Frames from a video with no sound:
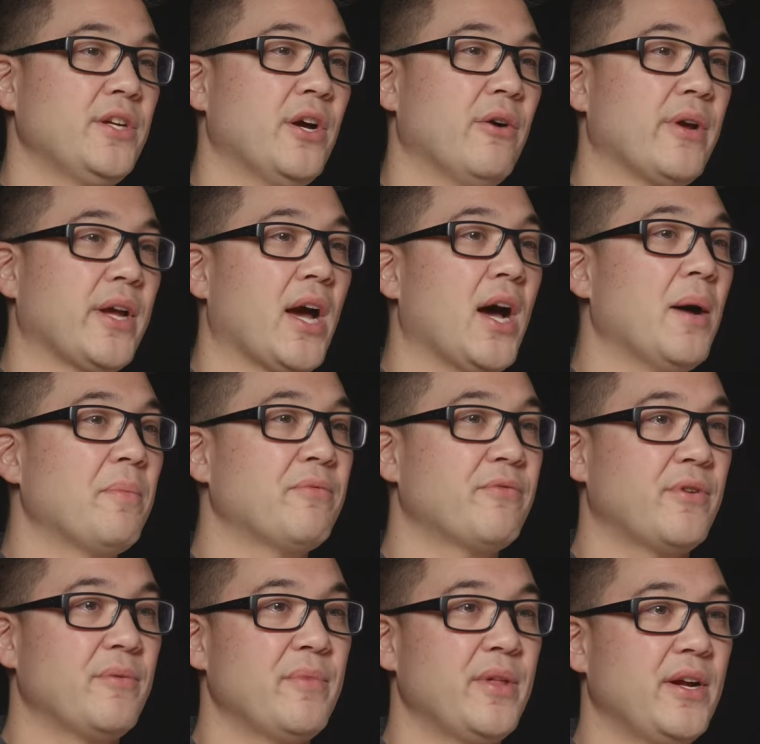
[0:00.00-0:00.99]
Going up
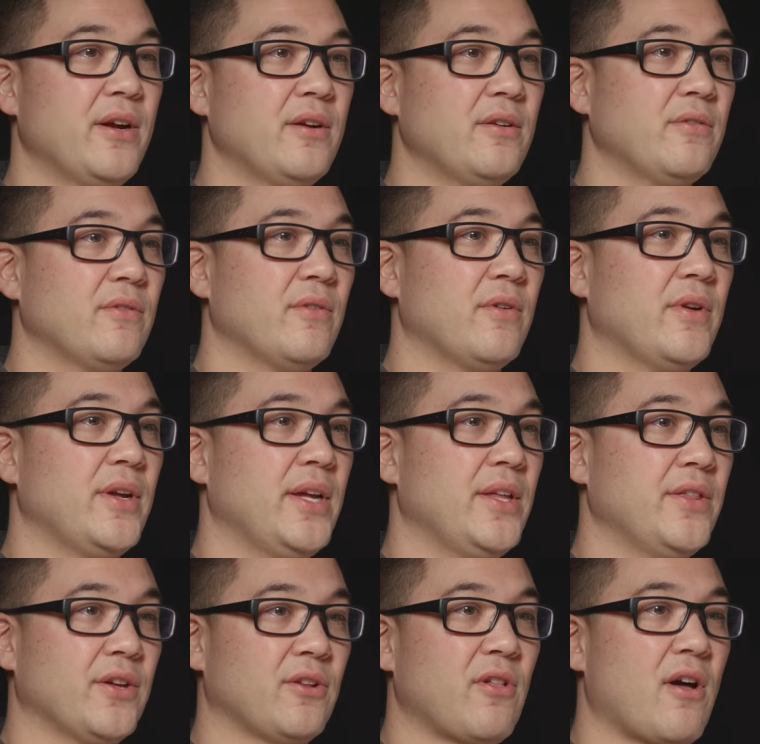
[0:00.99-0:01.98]
from there,
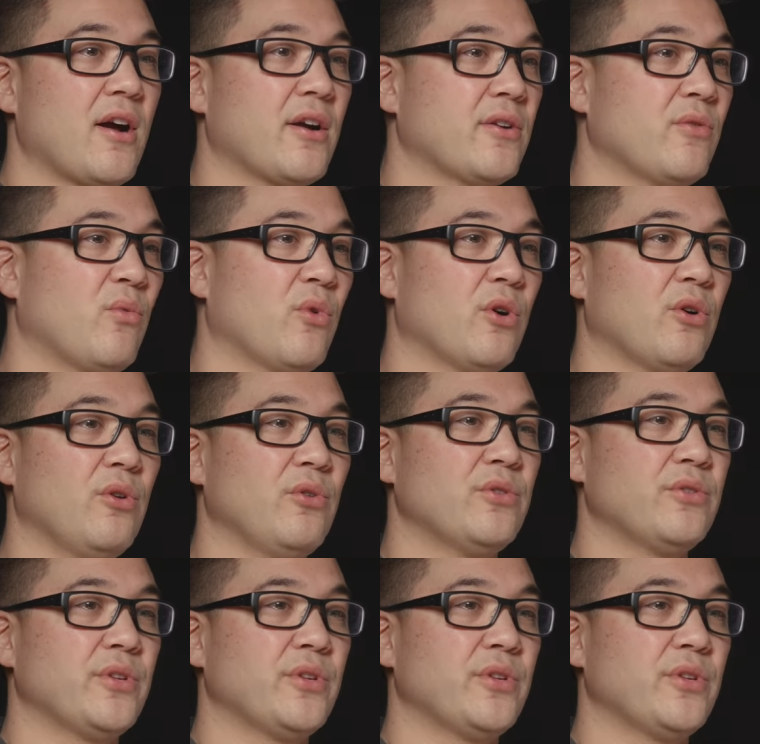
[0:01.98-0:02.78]
in the Glock world,